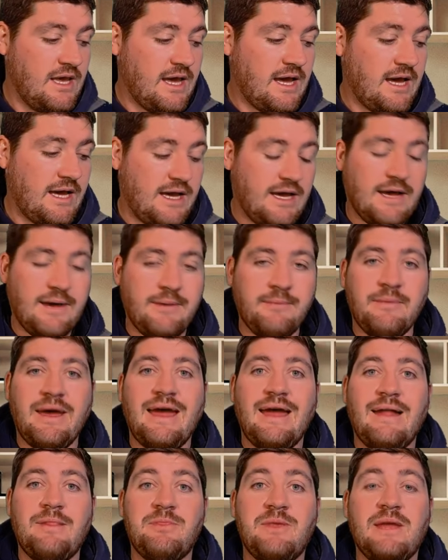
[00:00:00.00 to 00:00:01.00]
Um,
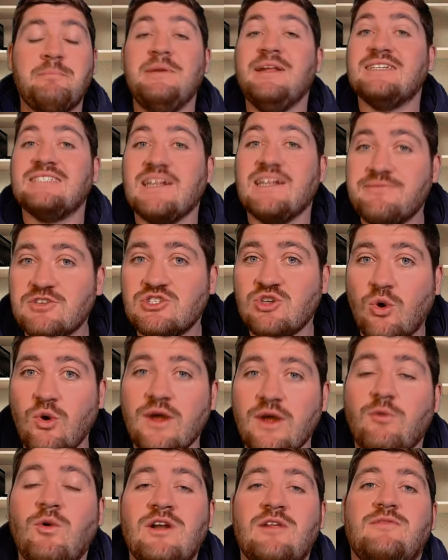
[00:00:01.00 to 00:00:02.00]
and then Pieter-Steph du
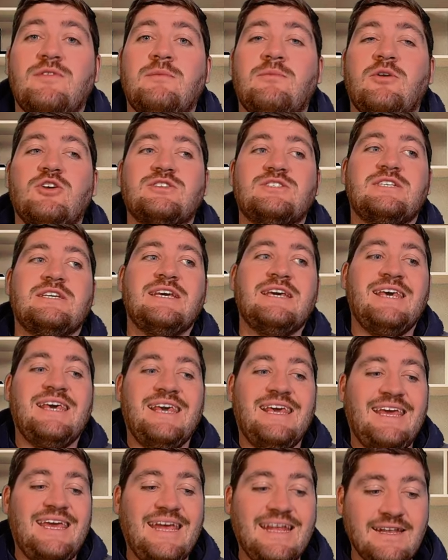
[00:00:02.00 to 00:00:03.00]
Toit, one of the most
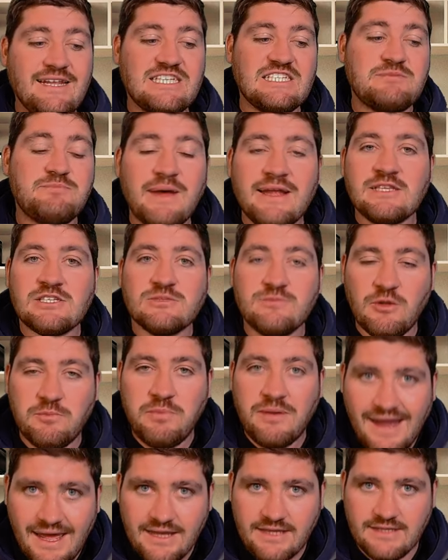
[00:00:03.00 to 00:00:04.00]
inexpensive
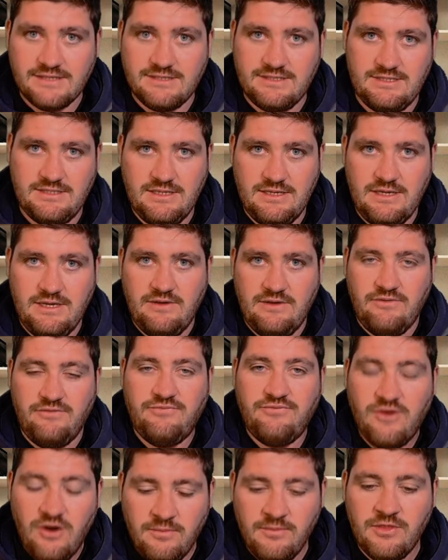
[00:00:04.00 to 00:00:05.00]
players
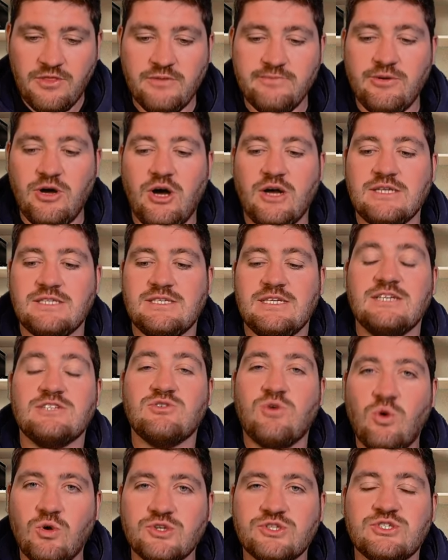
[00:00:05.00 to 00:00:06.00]
from the Boks is
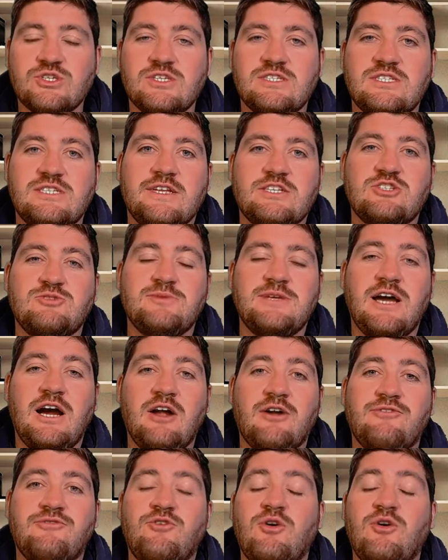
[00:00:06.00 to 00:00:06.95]
also set to be out for